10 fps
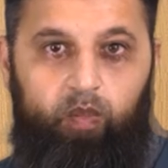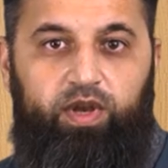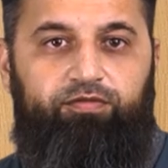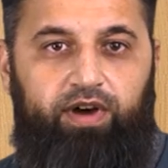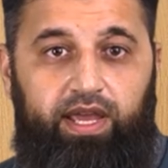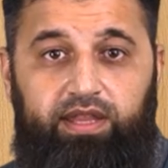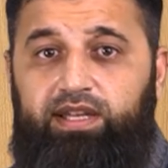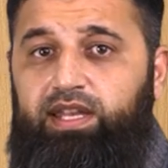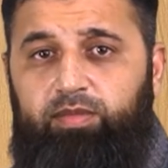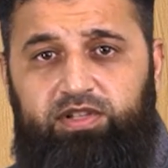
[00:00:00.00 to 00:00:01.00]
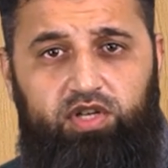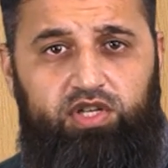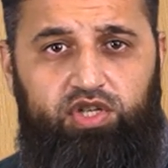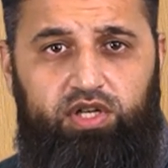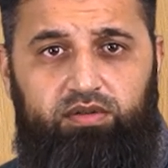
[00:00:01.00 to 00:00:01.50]
We defined the table
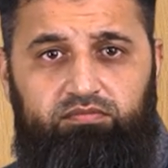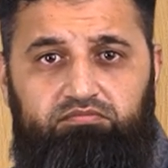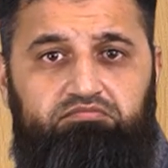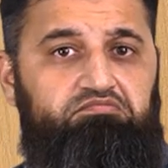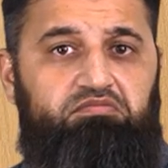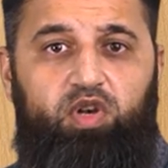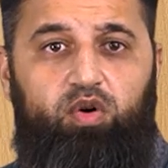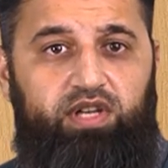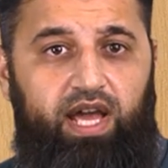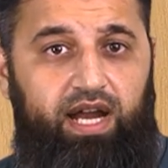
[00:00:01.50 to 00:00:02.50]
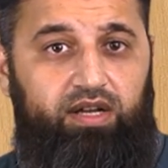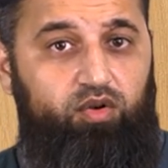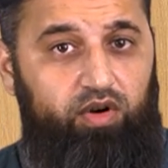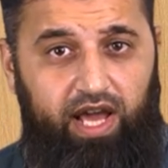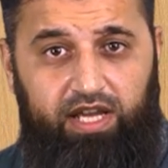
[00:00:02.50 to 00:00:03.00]
structure, looked at
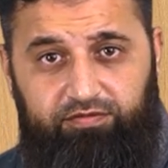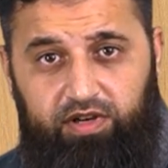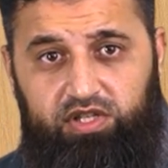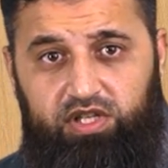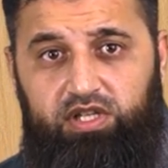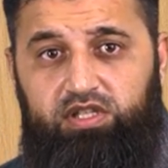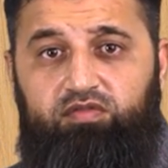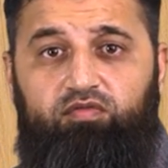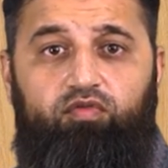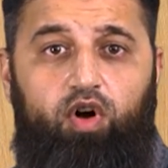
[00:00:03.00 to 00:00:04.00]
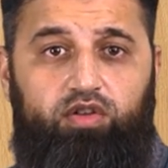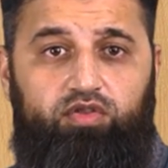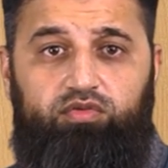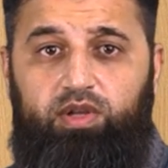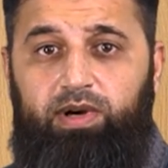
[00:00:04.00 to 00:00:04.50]
good hash functions, walked
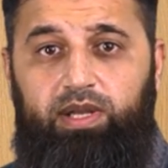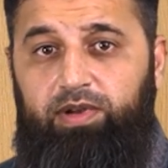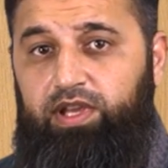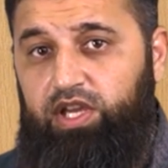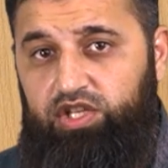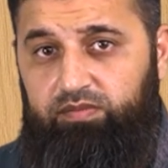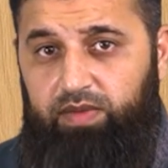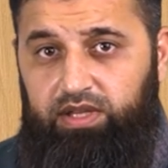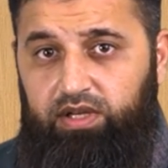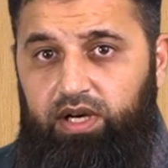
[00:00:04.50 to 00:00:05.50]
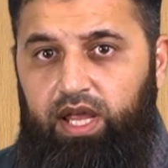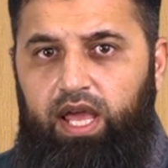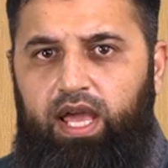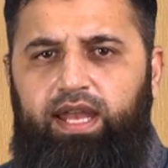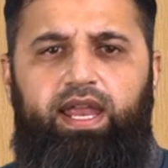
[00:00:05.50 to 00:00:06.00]
through the multiplication method,
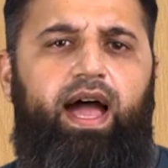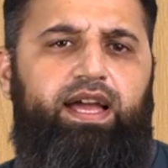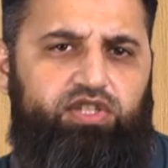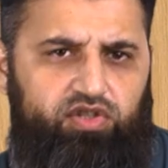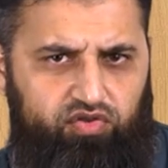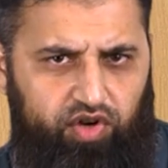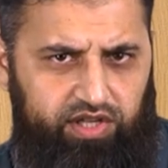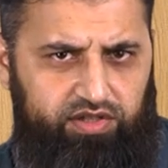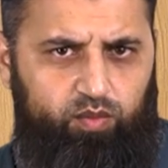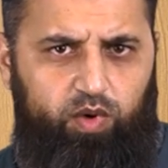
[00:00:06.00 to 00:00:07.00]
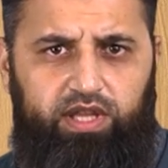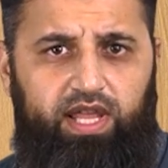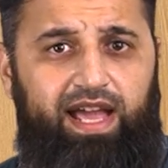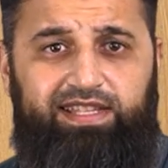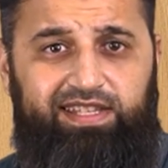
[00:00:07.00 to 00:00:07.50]
and hash strings with
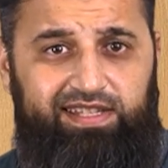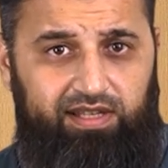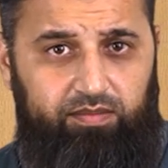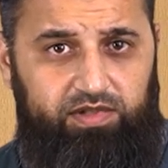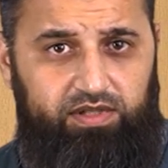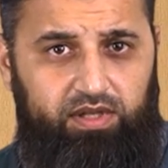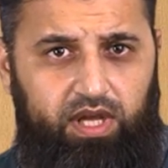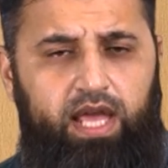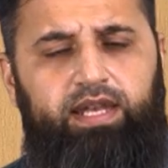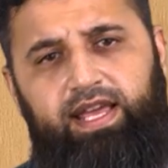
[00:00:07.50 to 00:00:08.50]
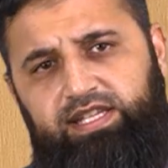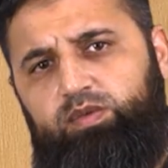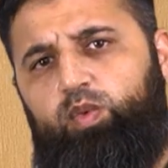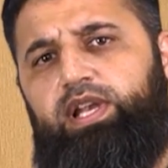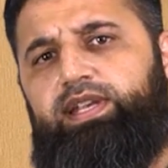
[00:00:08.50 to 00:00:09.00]
ASCII sums. Next,
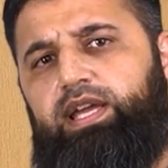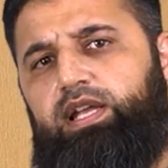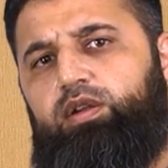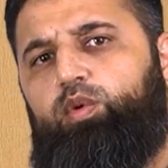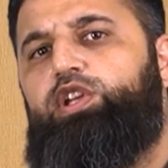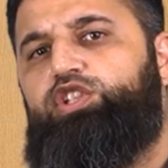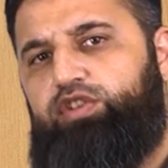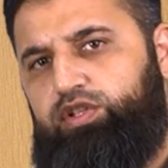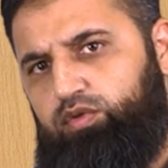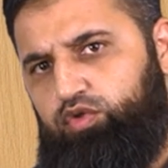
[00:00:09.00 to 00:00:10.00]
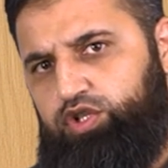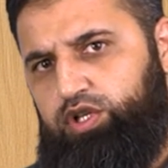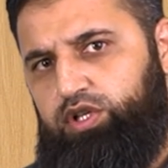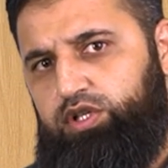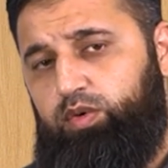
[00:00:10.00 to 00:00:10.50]
we'll tackle collision
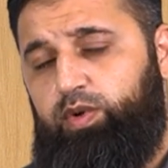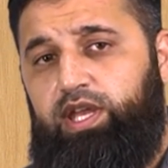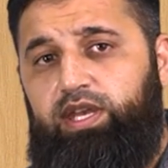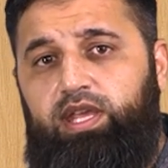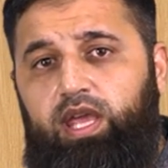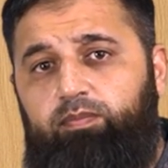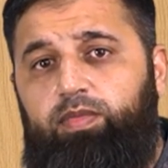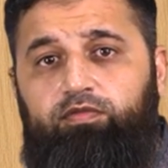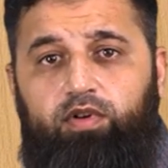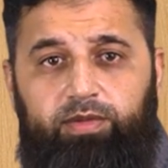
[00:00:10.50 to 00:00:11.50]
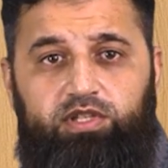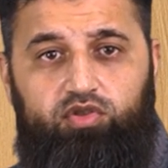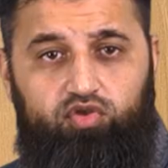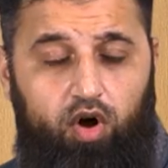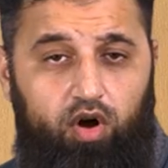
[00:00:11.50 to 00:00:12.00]
resolution, so we can keep performance
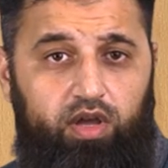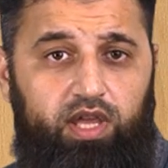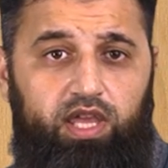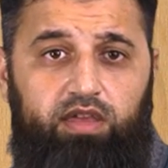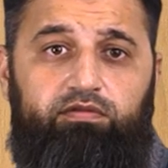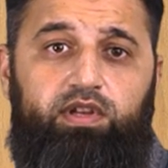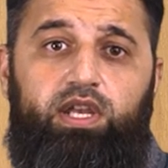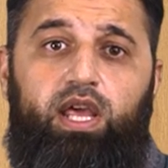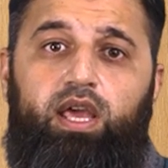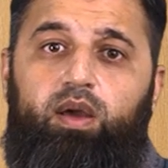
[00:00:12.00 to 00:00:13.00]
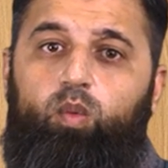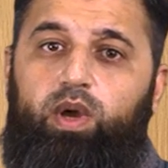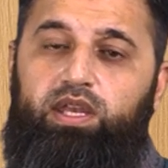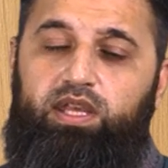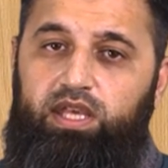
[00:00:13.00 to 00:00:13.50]
strong even
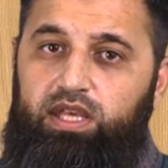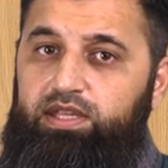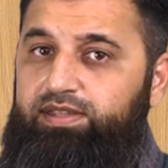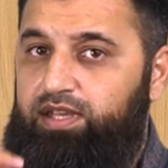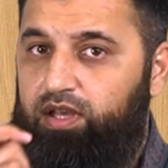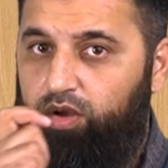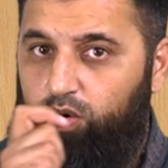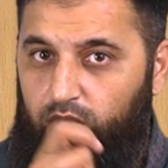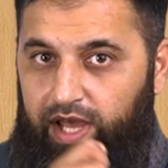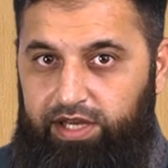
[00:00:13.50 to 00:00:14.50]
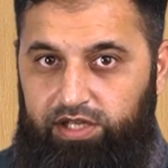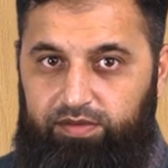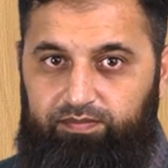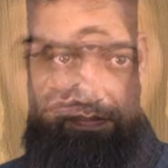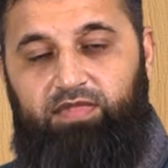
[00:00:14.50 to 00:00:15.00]
when keys collide.
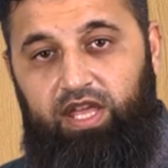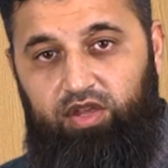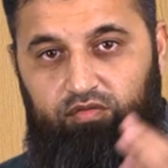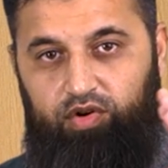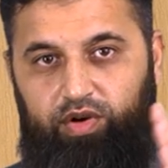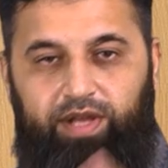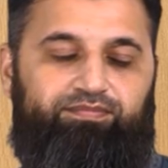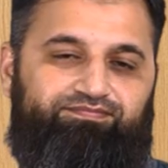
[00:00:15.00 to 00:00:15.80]
Thank you for today.